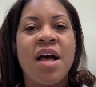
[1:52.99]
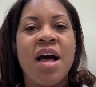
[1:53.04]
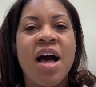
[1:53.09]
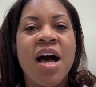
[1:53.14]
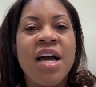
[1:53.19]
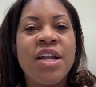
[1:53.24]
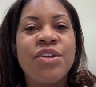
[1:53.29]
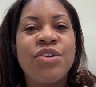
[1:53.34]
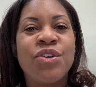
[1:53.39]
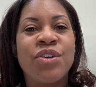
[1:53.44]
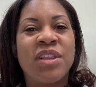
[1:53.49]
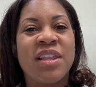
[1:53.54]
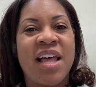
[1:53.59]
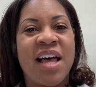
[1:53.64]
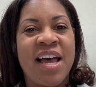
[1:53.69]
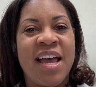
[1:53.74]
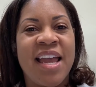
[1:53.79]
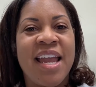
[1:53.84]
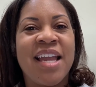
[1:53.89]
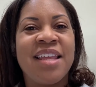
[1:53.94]

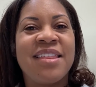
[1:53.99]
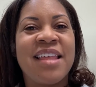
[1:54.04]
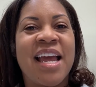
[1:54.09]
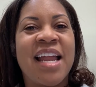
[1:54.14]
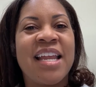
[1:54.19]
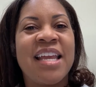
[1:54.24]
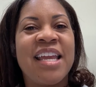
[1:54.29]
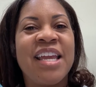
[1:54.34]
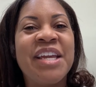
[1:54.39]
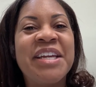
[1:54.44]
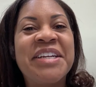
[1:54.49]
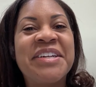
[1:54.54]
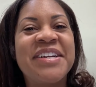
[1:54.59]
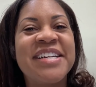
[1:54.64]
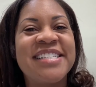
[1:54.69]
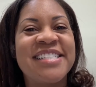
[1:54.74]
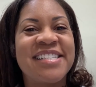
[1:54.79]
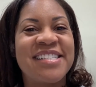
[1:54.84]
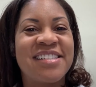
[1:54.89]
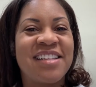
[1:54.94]
underlying that
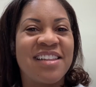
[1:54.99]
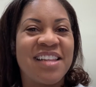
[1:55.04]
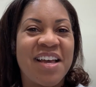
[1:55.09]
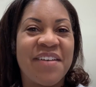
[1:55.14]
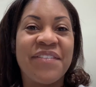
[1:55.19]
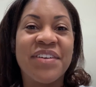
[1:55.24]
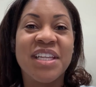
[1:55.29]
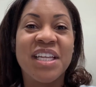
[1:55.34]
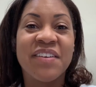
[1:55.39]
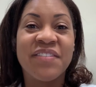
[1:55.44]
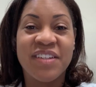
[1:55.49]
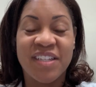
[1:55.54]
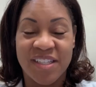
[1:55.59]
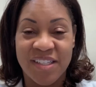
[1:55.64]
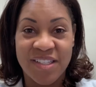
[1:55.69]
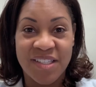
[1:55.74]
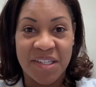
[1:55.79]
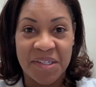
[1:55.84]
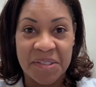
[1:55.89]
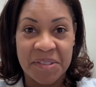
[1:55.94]
increases the level of
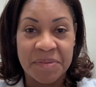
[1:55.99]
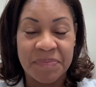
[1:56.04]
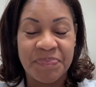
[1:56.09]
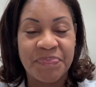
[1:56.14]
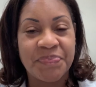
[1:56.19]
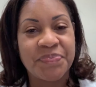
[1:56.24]
concern.